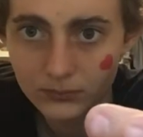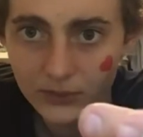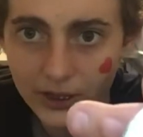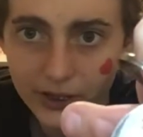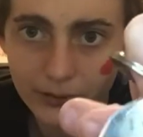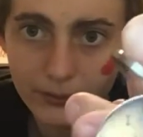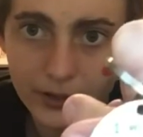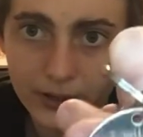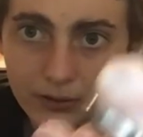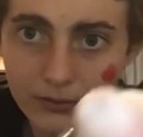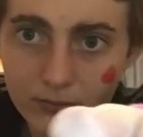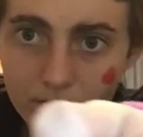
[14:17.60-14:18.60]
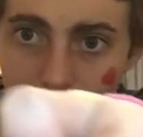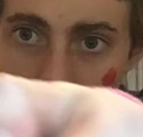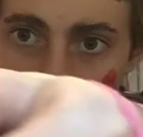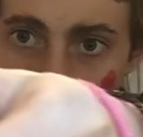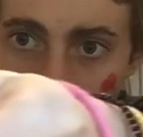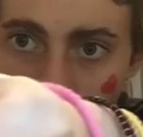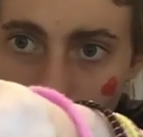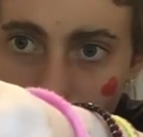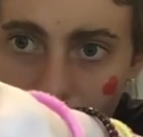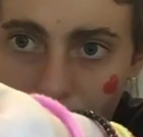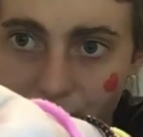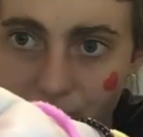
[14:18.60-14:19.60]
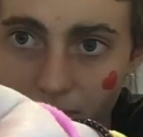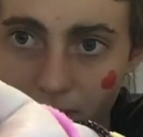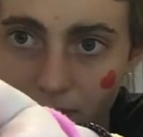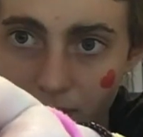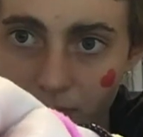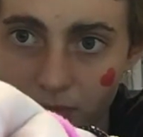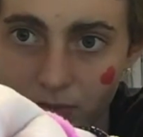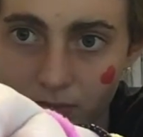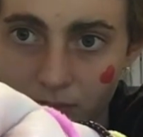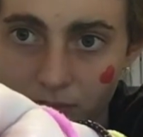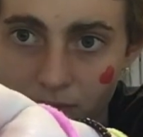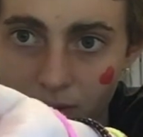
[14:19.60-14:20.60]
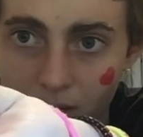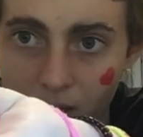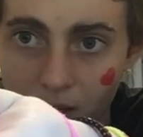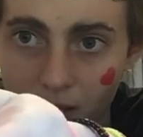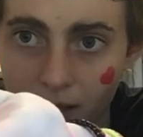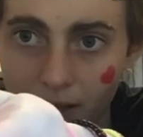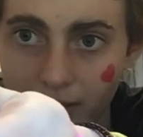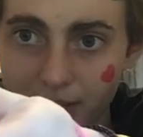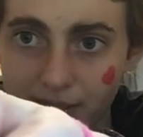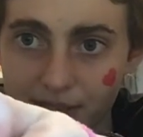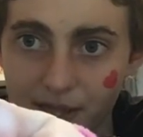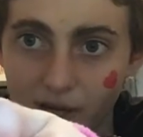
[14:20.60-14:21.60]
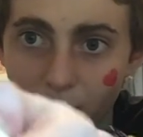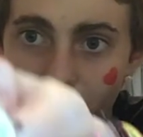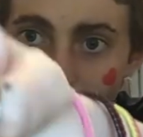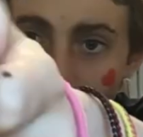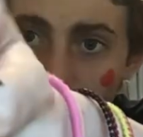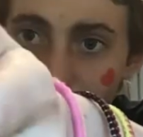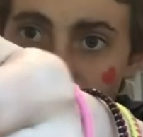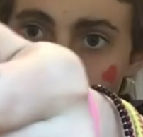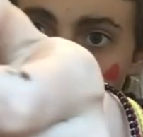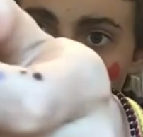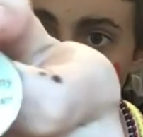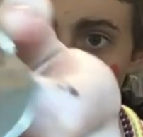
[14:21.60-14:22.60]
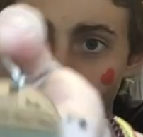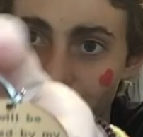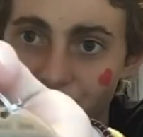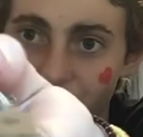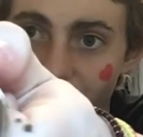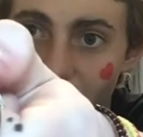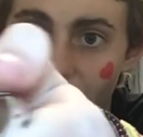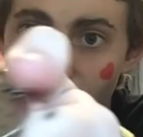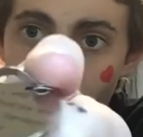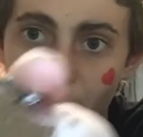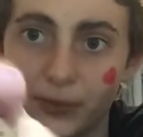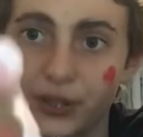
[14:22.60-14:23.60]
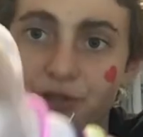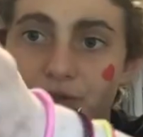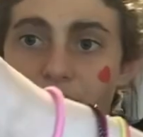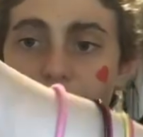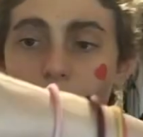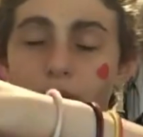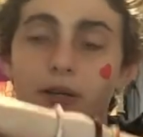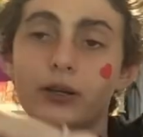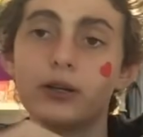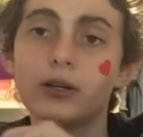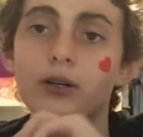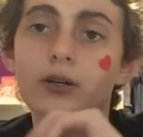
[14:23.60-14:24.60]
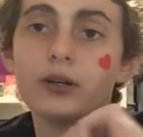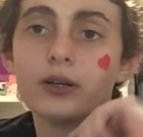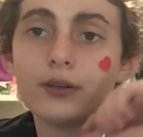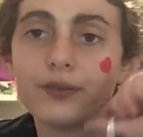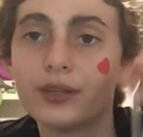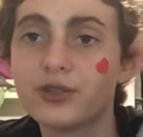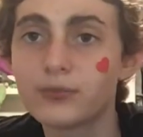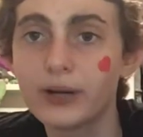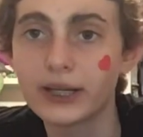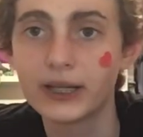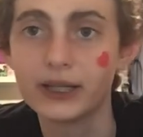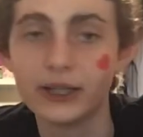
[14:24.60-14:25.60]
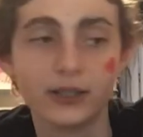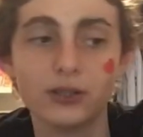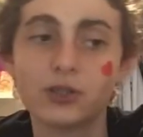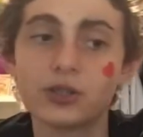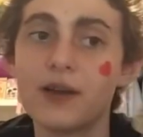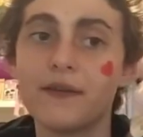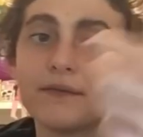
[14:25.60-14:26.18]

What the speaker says: Can you read it? I don't think so. It says, "I will be haunted by my actions forever," with a picture of Pootie. These are my keys.